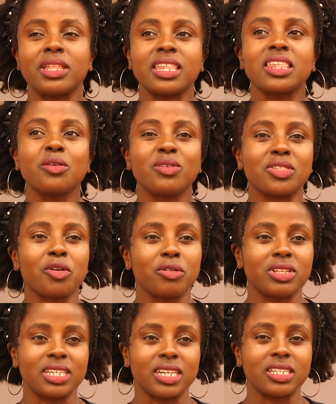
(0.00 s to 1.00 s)
But the thing with
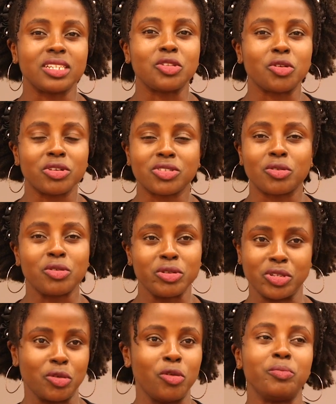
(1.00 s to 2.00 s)
content, doors
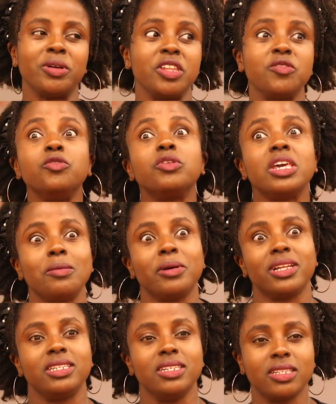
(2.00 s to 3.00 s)
always open if you keep at